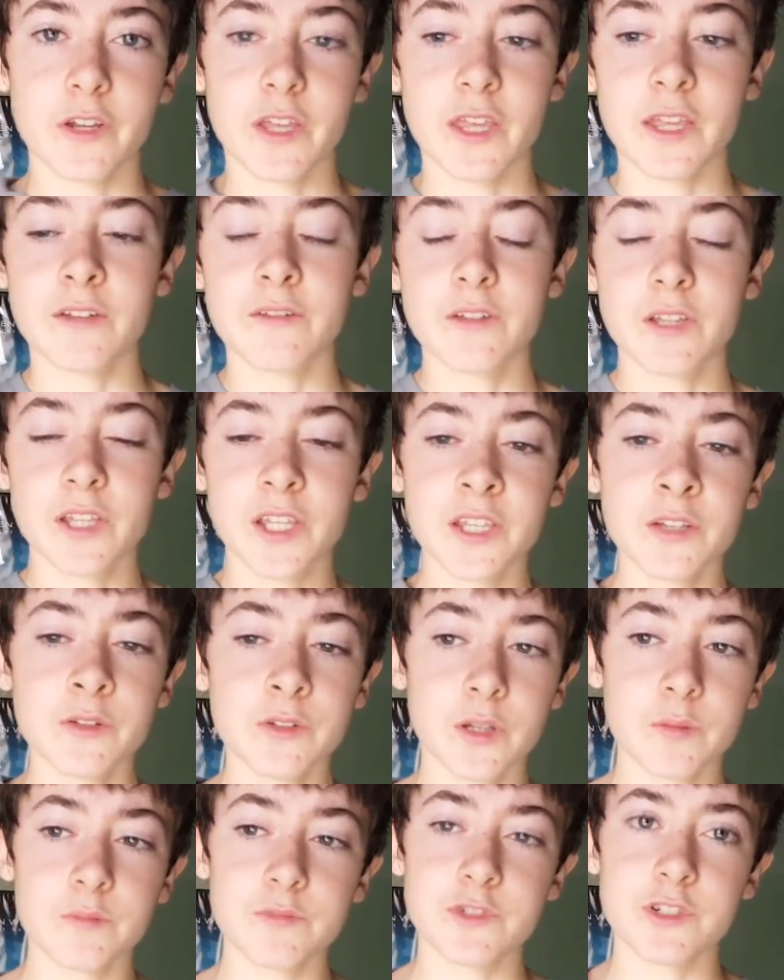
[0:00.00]
and it healed
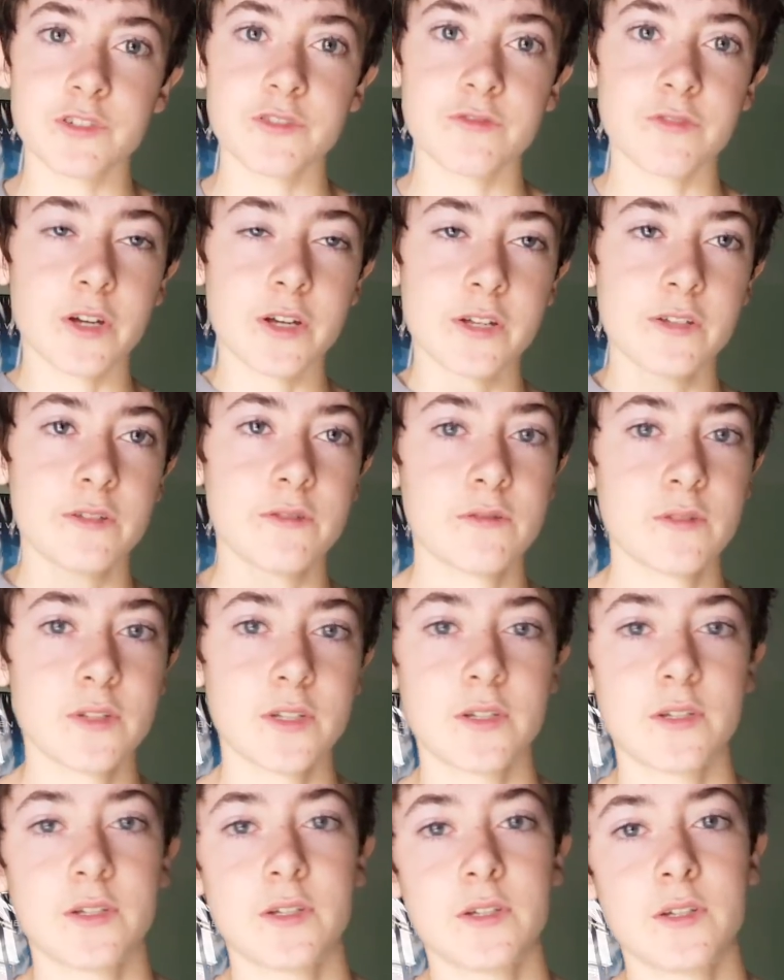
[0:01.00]
up just fine,
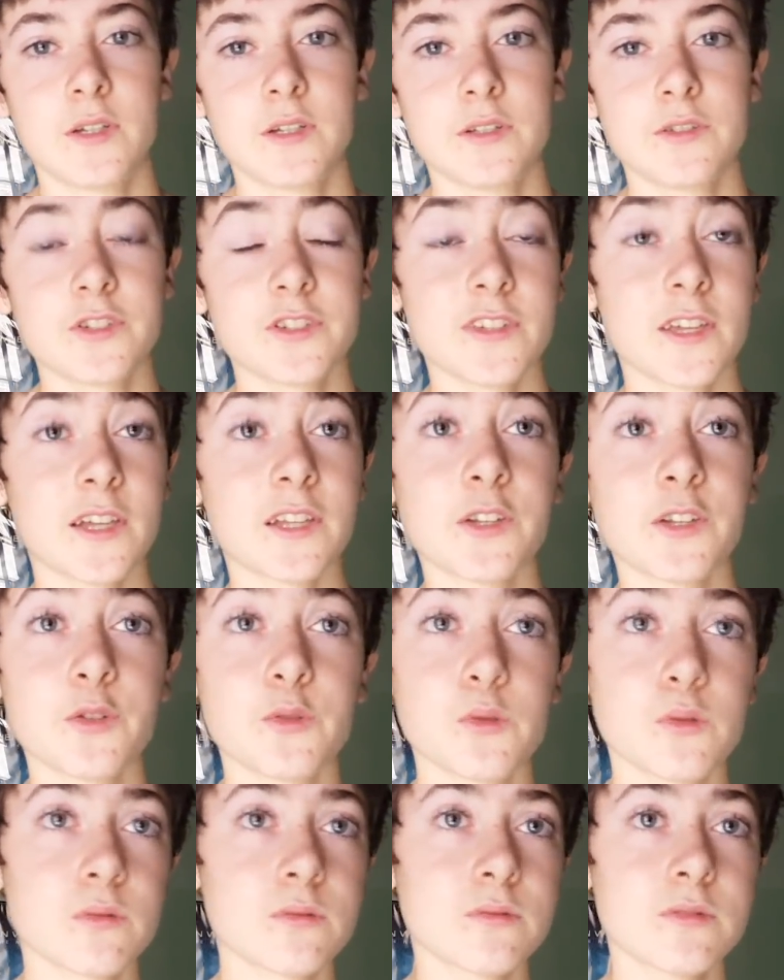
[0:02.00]
just like new.